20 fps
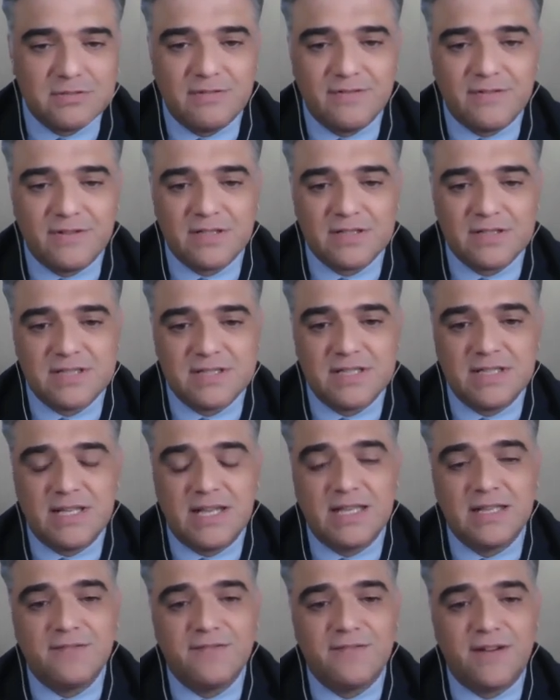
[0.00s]
rate velocity
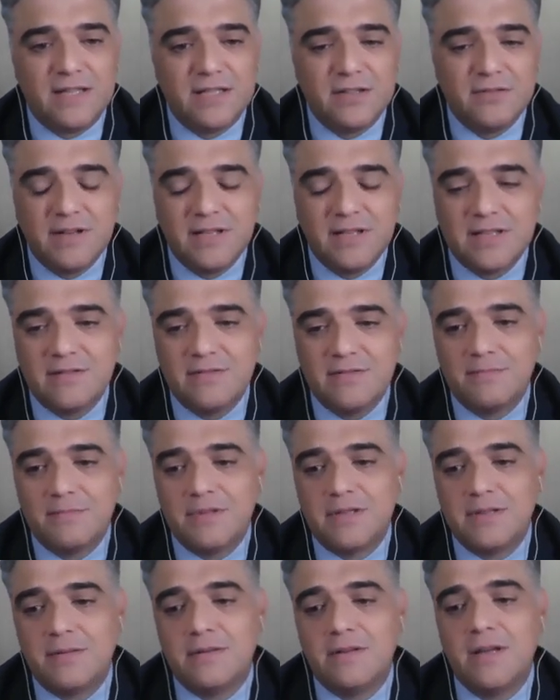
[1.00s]
and evaluate
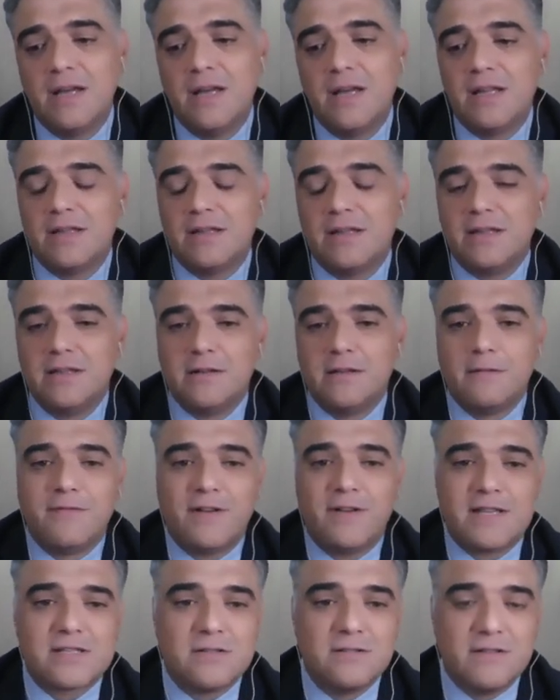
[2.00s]
the
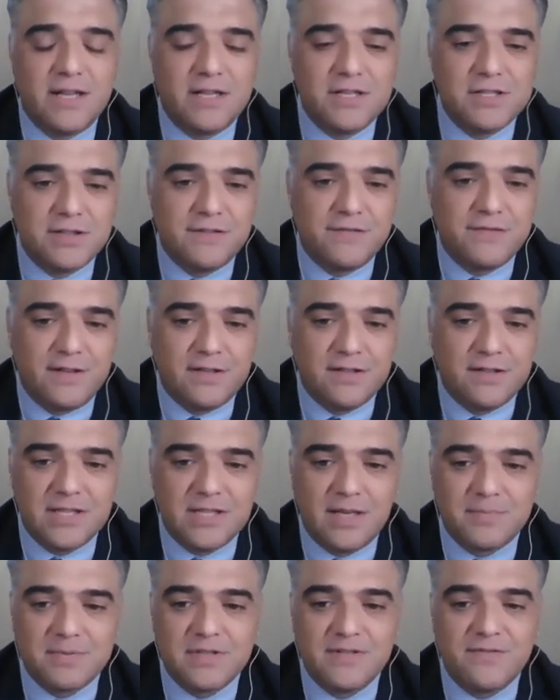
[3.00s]
vascular aging
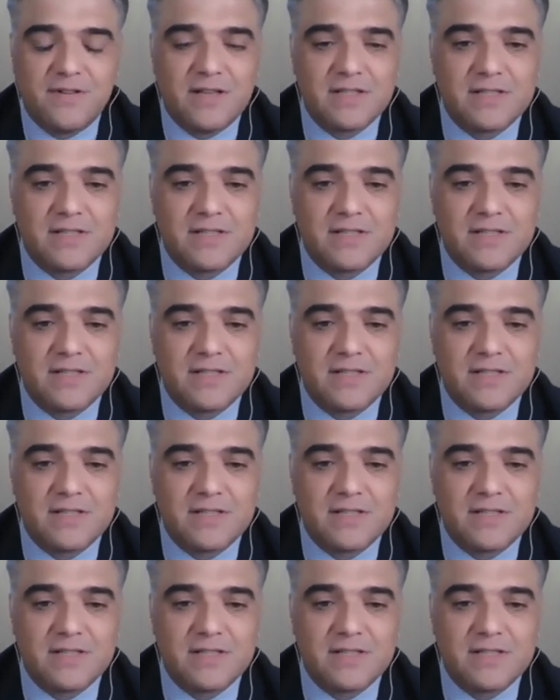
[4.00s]
phenotypes of our